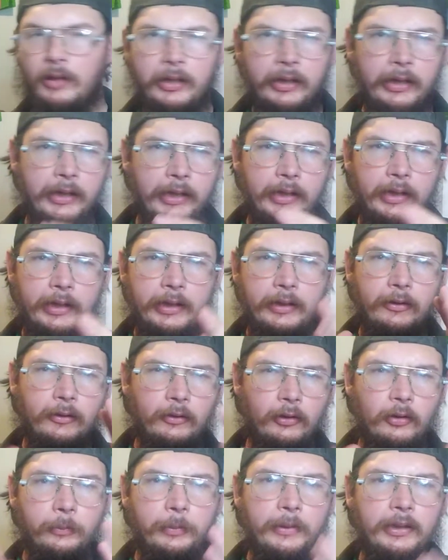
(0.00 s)
and a
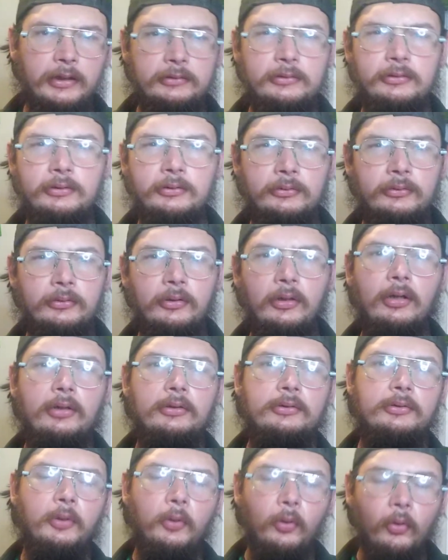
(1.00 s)
little bit of a
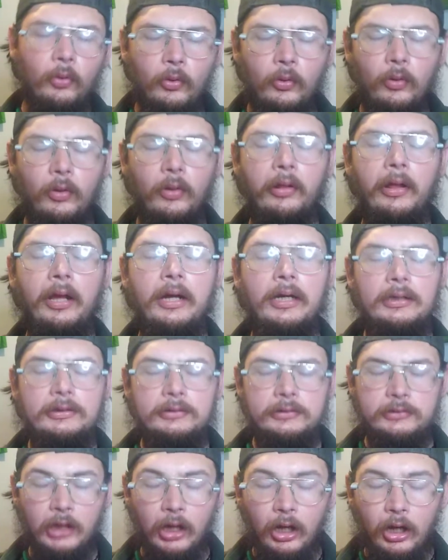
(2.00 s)
tool
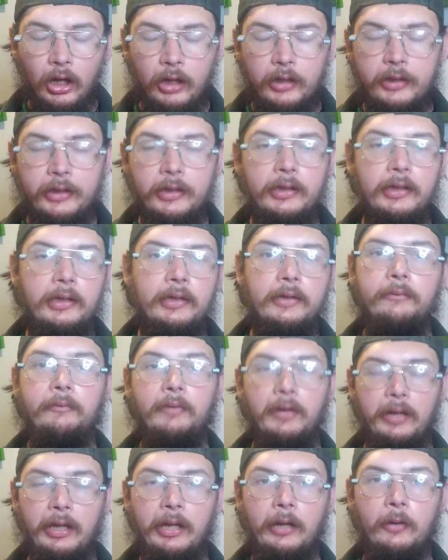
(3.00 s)
talk
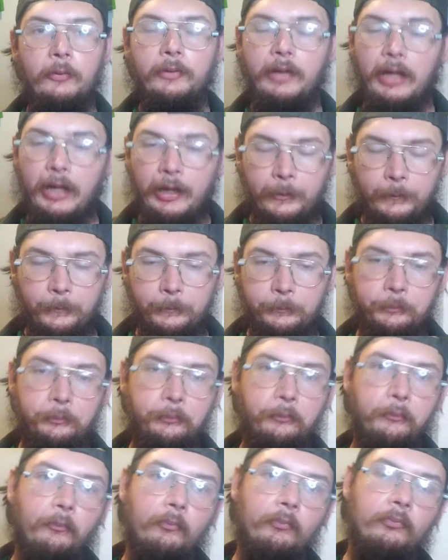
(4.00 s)
video. Now,
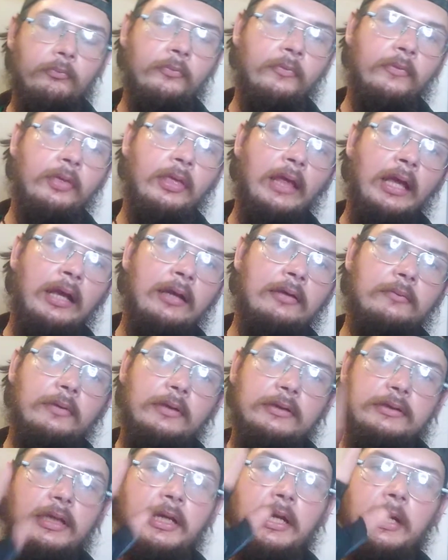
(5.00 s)

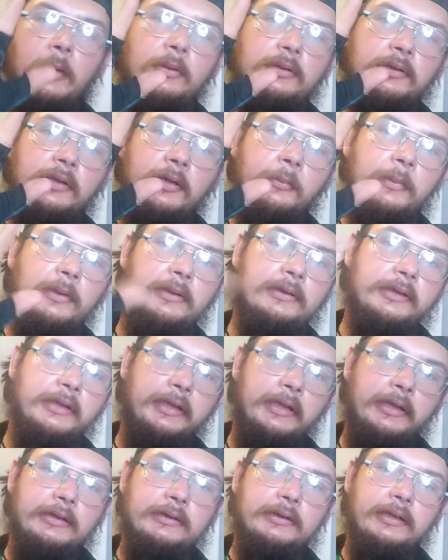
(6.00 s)
first thing I want to talk about is
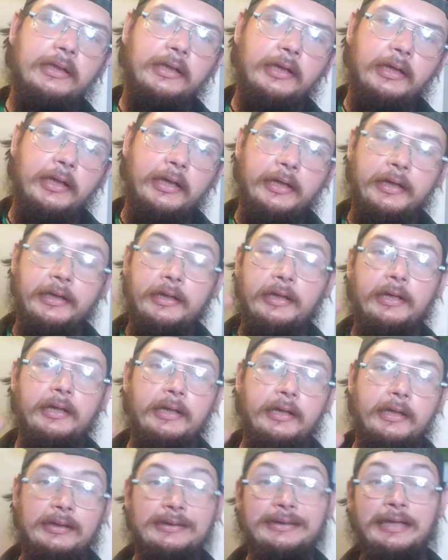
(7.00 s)
these,
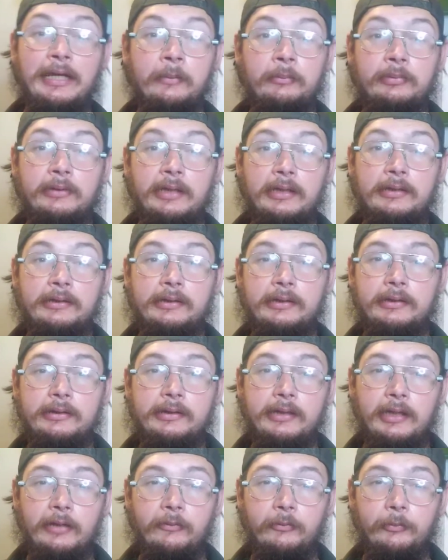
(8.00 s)
because hand protection is
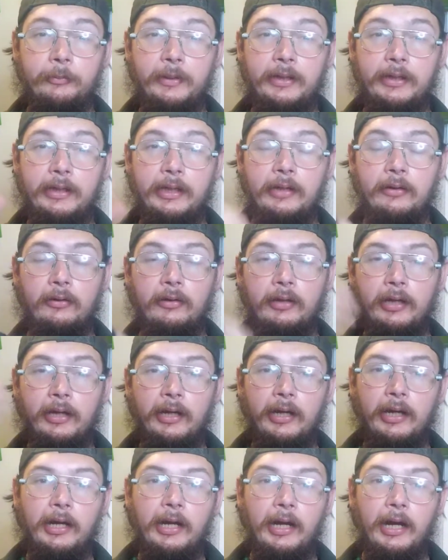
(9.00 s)
kind of a big deal.
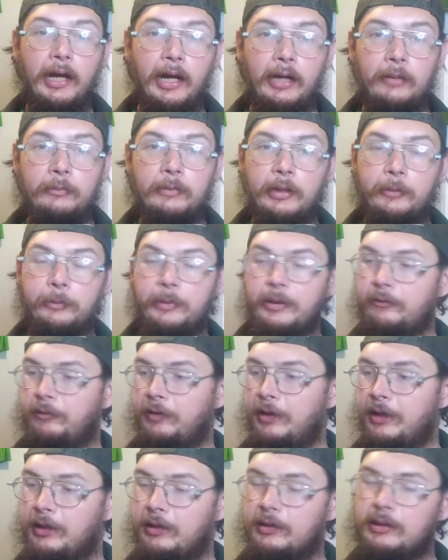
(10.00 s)
I'm not a big
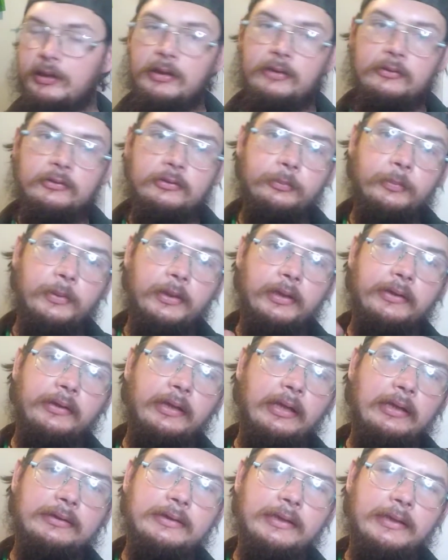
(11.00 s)
fan of gloves, but
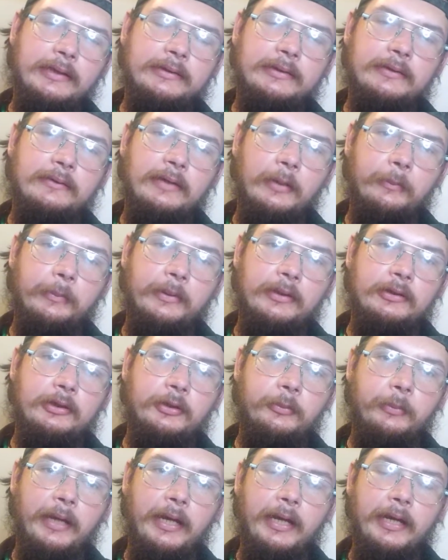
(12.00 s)
these things have not been
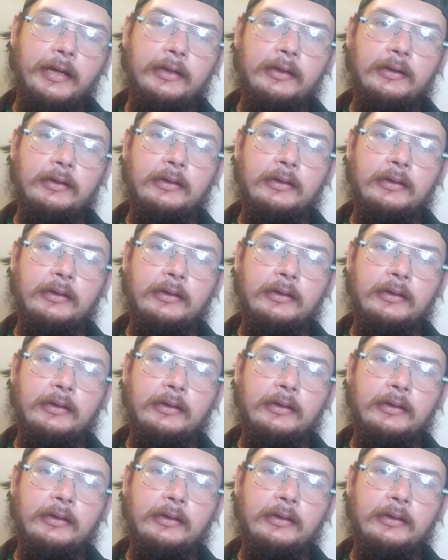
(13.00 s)
too bad.